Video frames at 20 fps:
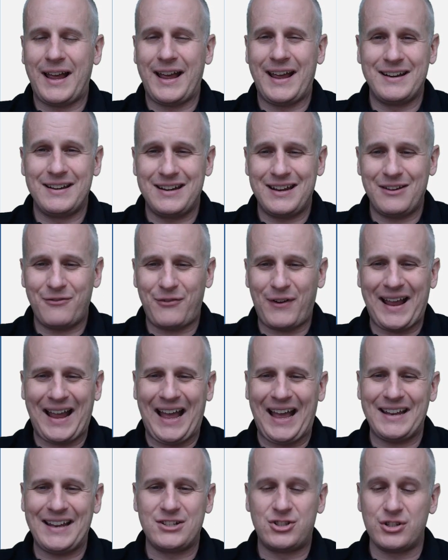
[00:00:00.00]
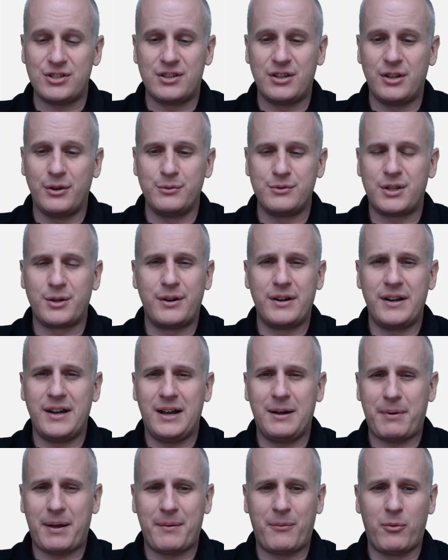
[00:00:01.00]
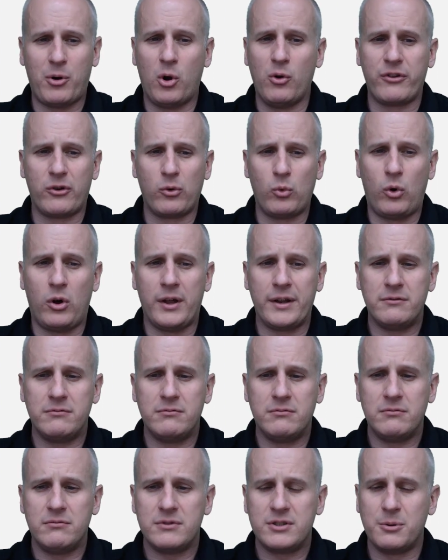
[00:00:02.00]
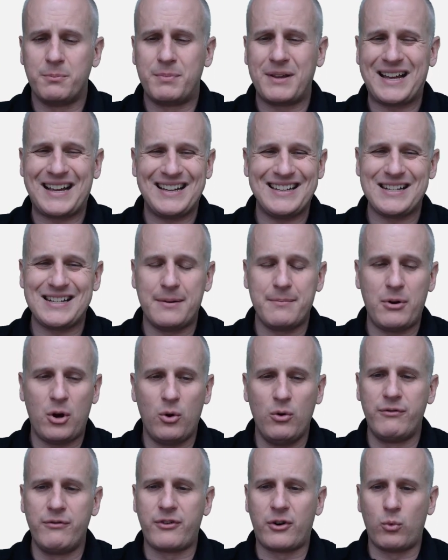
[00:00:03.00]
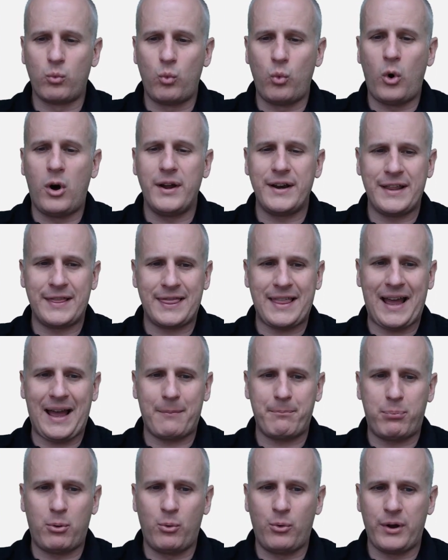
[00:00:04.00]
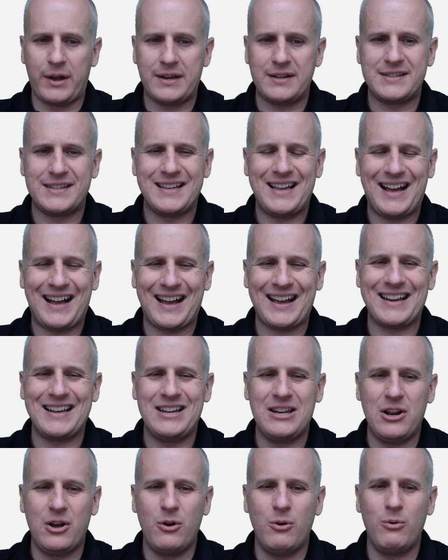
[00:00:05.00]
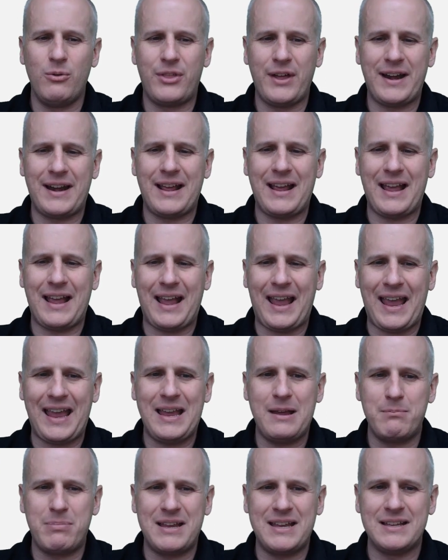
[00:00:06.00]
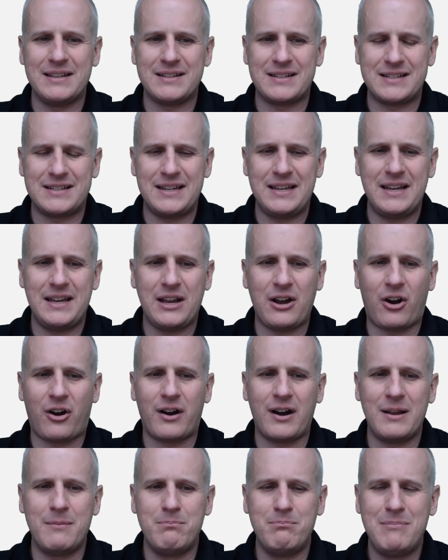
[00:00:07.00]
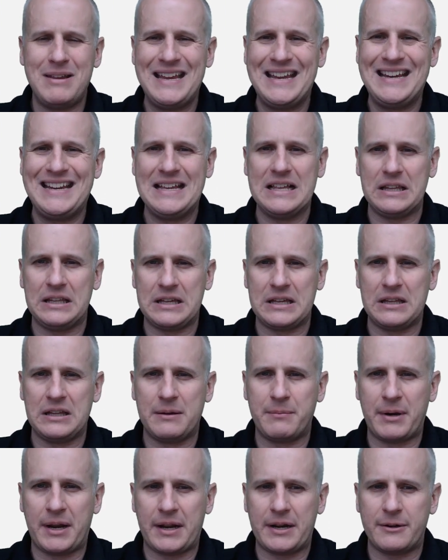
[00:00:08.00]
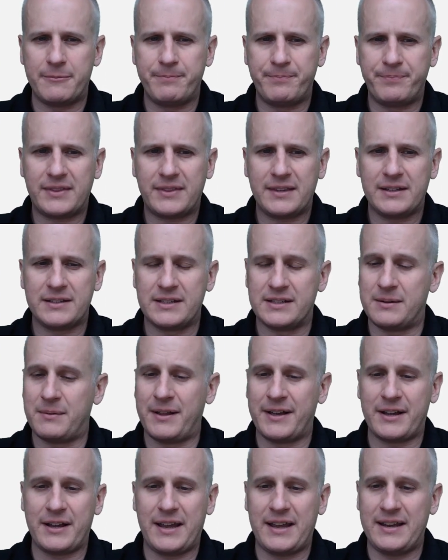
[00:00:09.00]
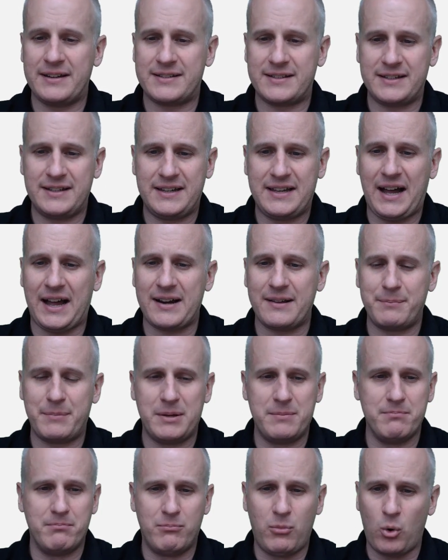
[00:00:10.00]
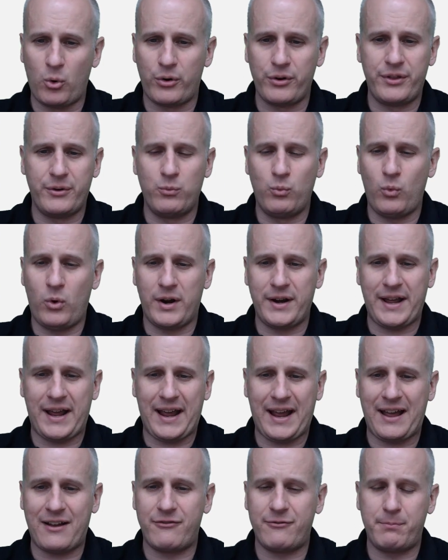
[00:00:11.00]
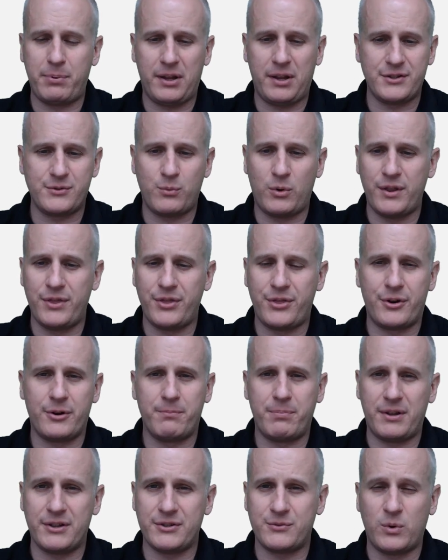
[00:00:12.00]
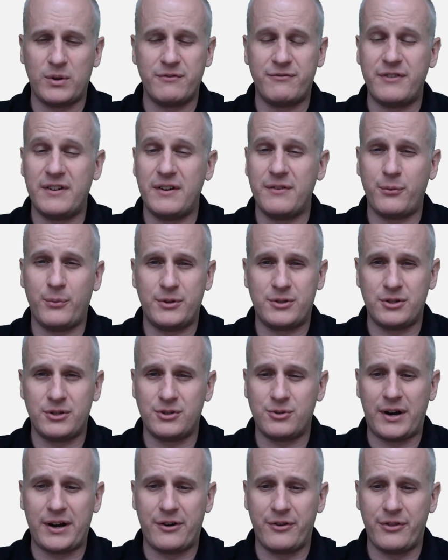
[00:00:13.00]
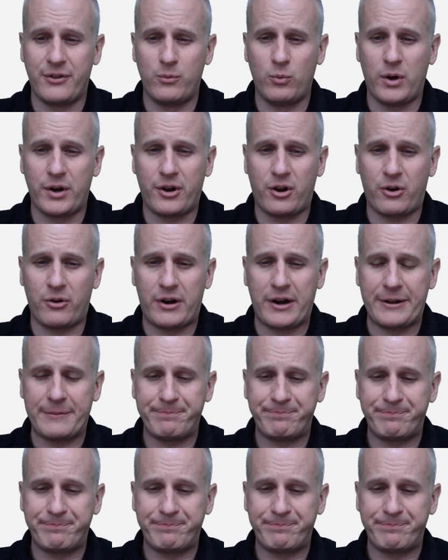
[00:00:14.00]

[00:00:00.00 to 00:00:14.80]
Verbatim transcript: And if I add just those three up, I'm over one. So because I'm over one at that point, I know that A, B, and C are immediately eliminated. Because I'm like, it's got to be more than one half plus one third plus one fifth, which is greater than one already.